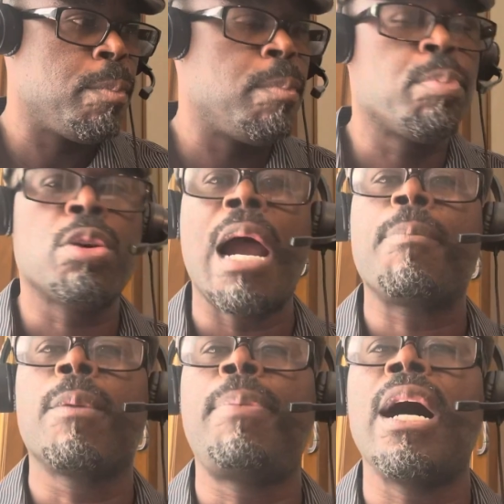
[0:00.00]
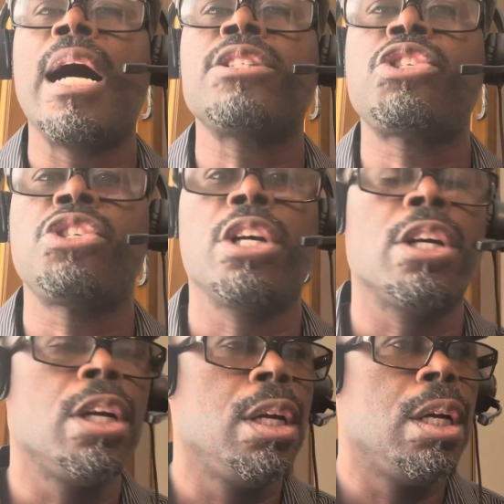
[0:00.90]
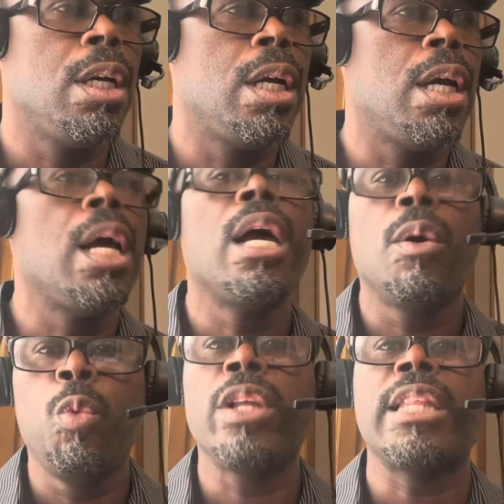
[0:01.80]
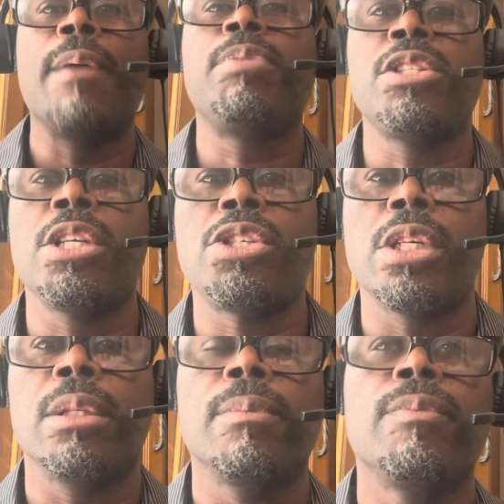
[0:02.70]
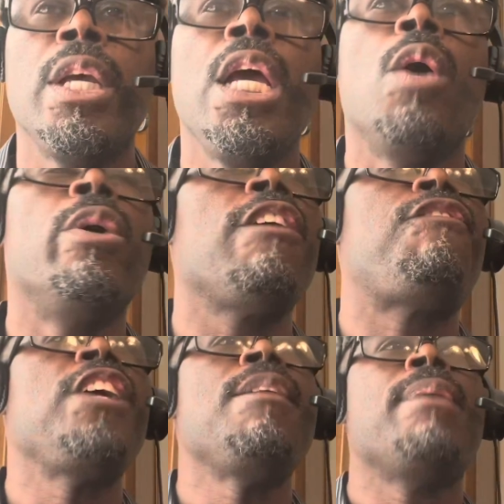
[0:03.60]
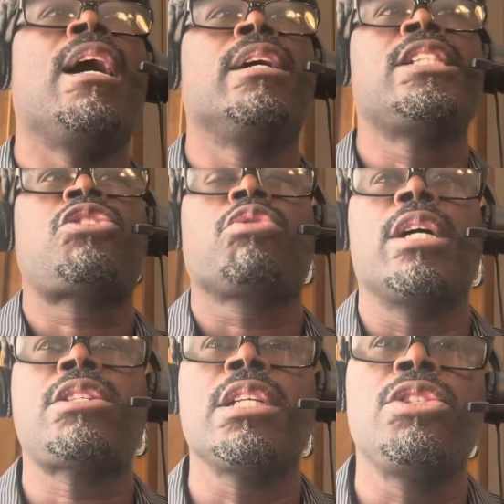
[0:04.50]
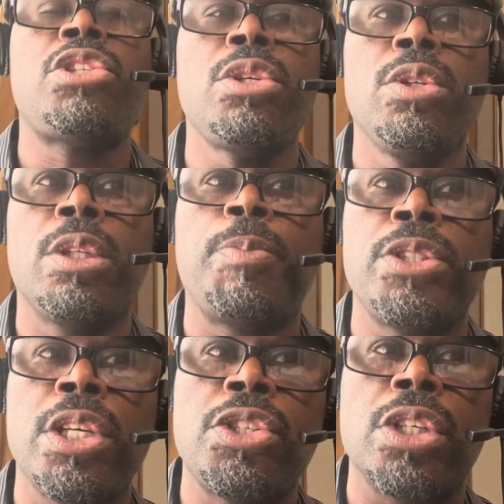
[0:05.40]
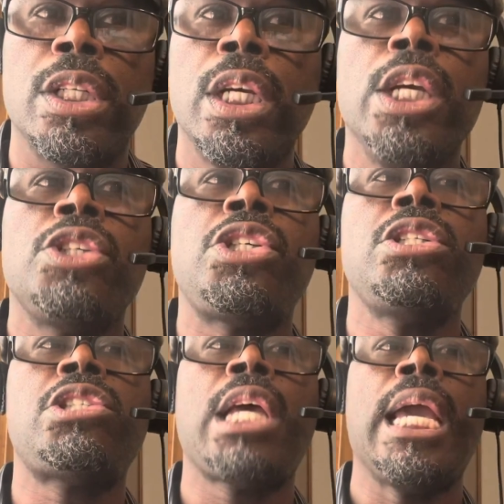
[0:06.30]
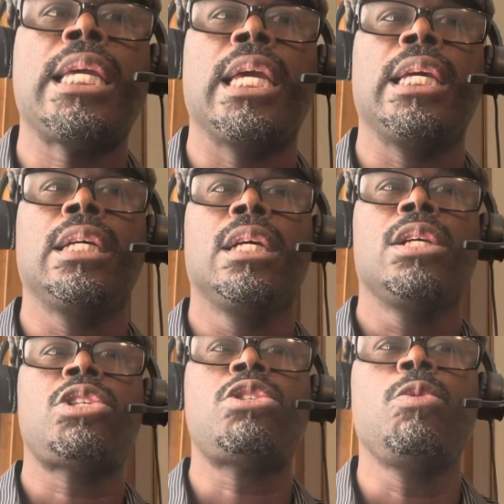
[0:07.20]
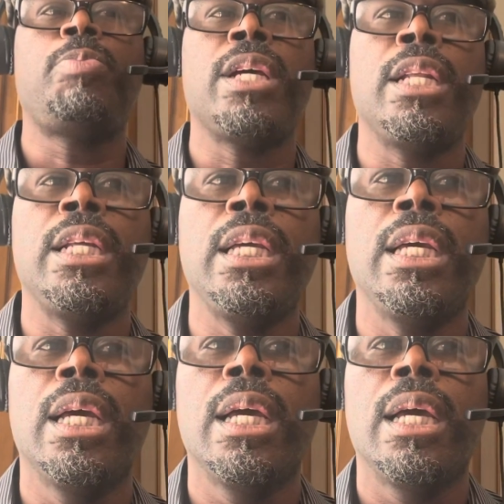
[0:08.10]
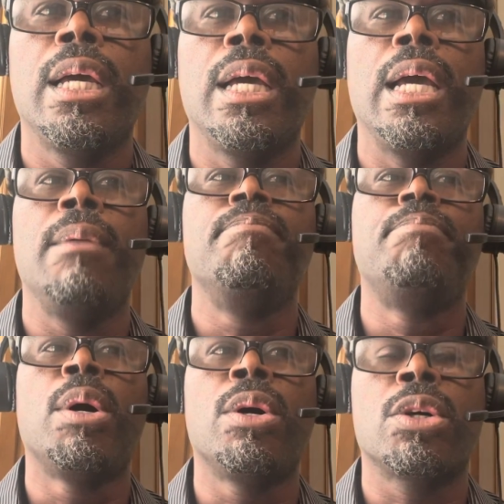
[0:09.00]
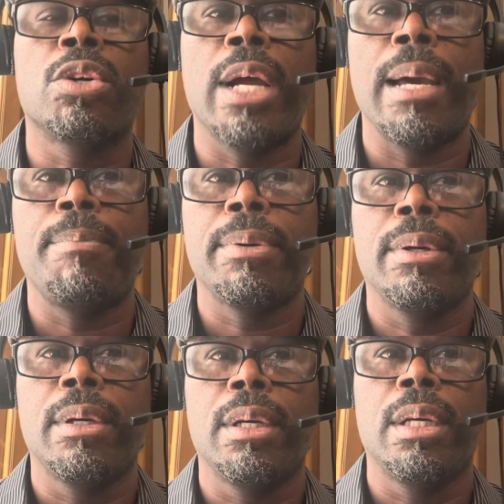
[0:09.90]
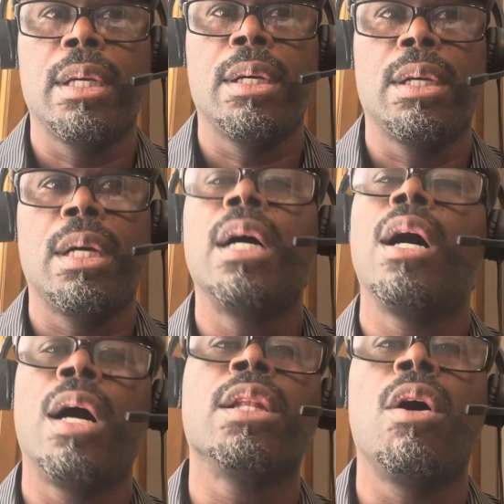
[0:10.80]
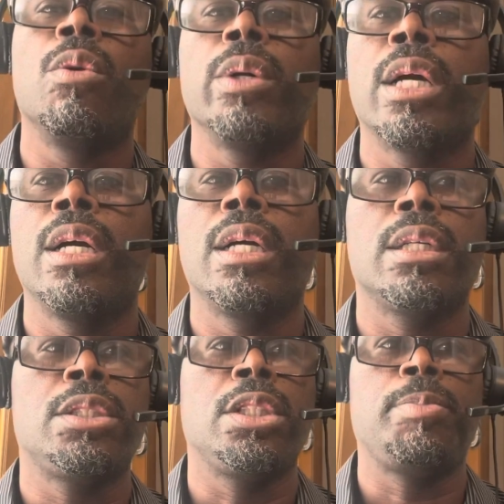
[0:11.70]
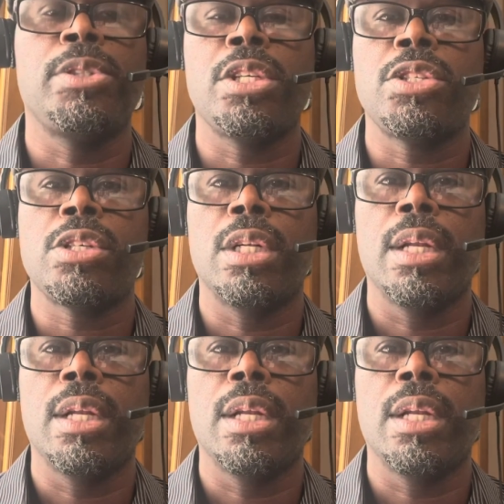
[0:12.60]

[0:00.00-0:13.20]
proper posture with that position. When a female is thrust into the position, she's taking stupidity and bull crap along with her to the position.